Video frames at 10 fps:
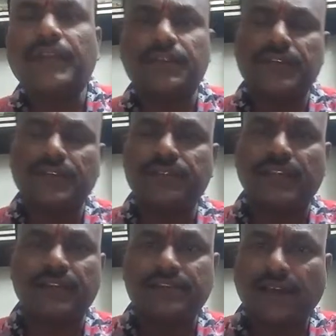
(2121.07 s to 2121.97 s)
communication
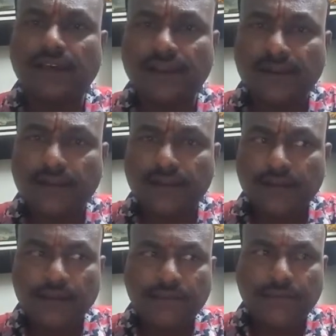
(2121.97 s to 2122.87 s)
skills are
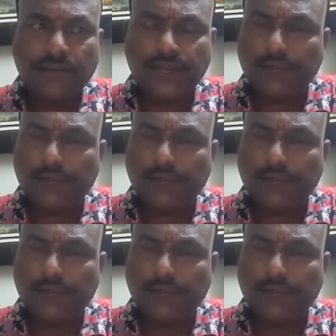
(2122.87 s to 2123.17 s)
very